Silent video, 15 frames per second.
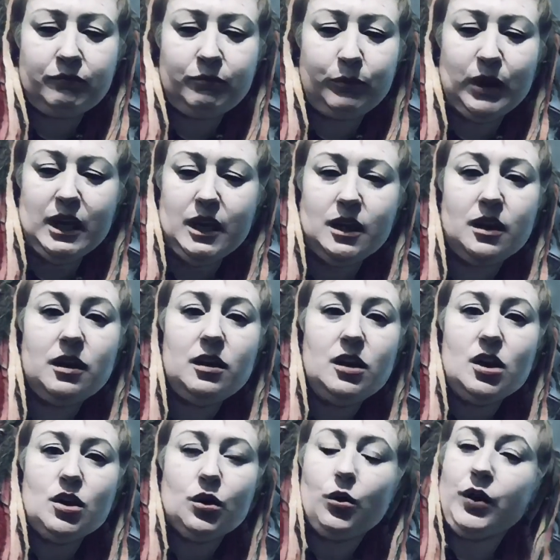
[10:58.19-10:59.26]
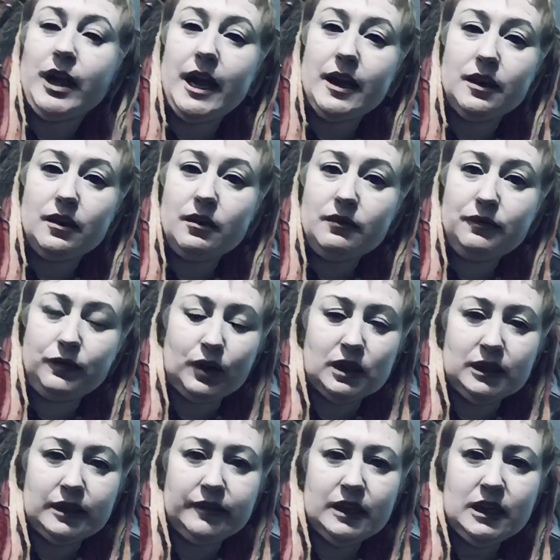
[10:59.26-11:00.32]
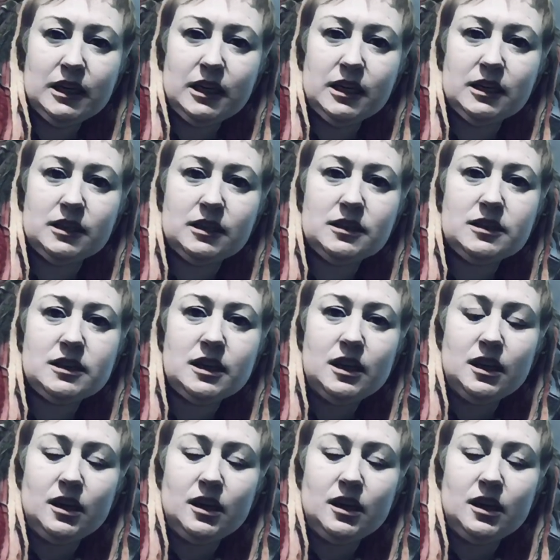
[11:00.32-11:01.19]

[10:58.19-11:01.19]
being creative for a living, and